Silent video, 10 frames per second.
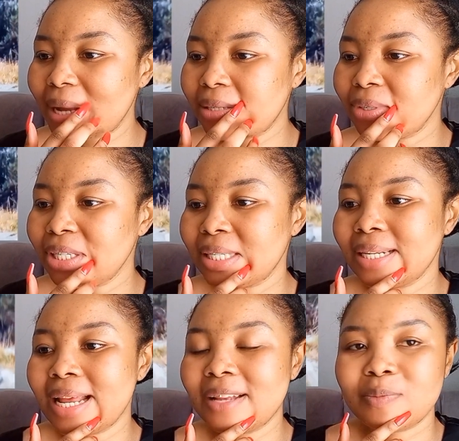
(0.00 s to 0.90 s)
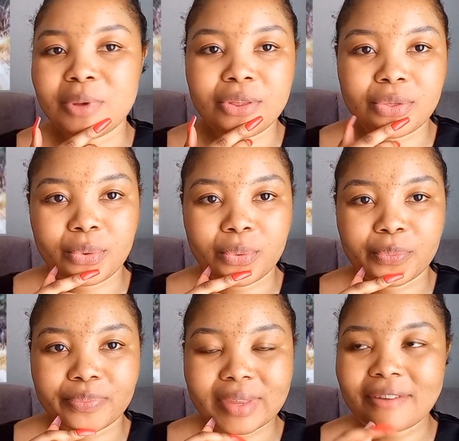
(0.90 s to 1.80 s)
what DJ Zinhle has been through,
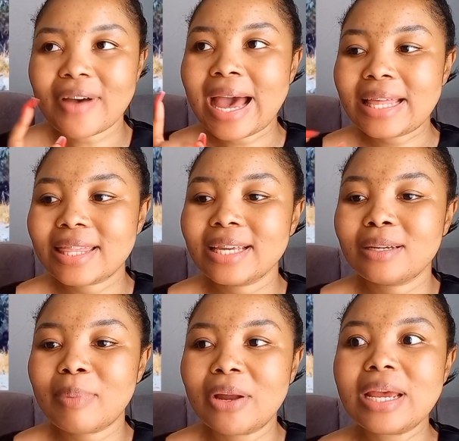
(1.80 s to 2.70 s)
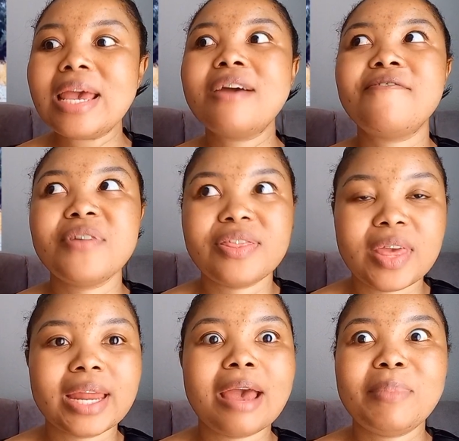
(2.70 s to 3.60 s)
if I think about
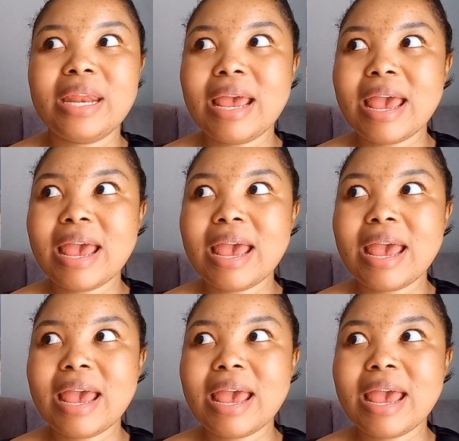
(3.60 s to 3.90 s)
everything, and I mean